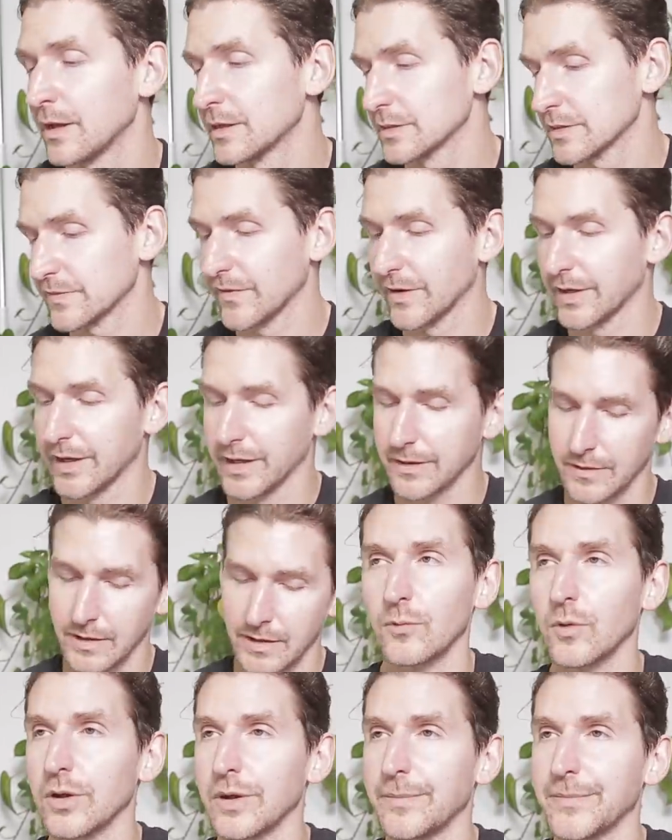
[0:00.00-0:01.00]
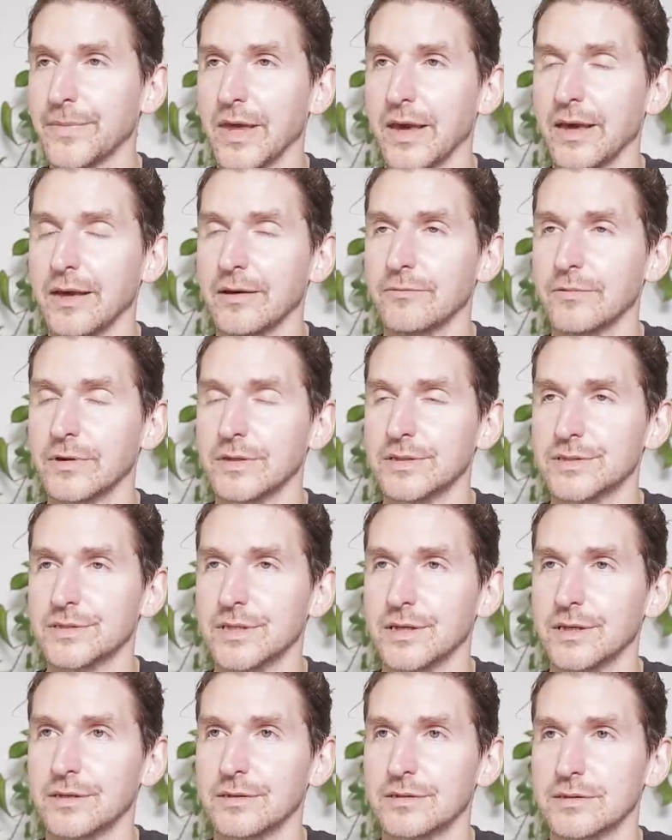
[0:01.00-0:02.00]
It's funny. William Gay was
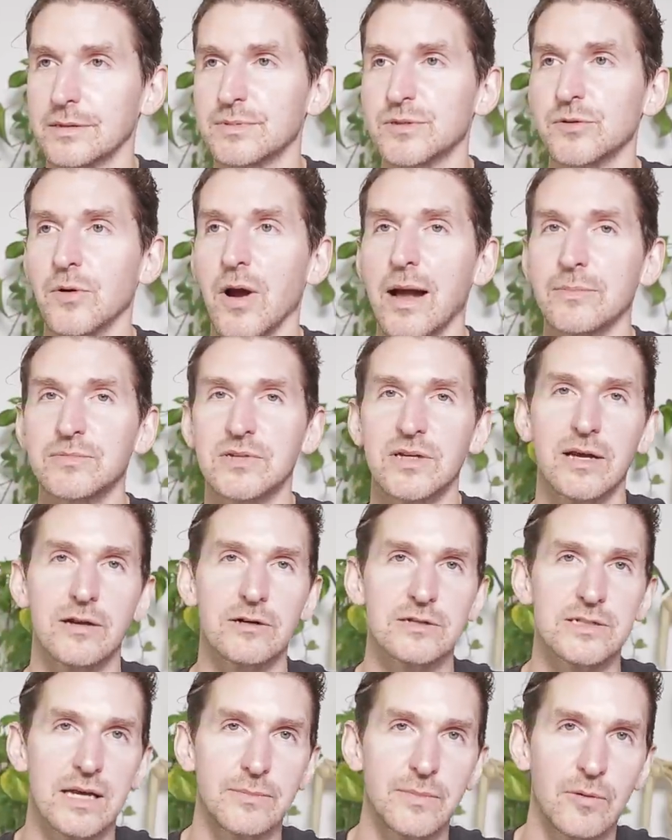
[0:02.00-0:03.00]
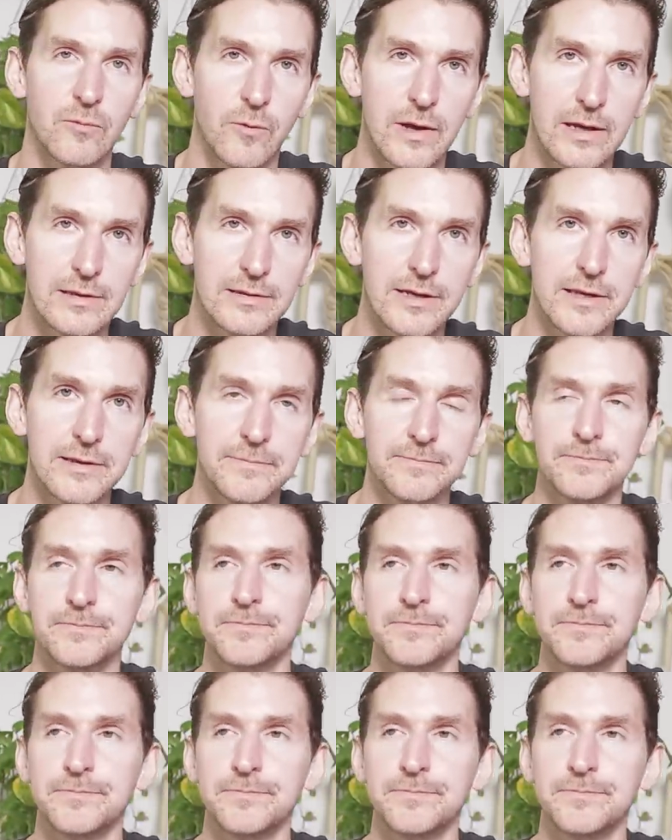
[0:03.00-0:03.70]
subscribed to Entertainment Weekly,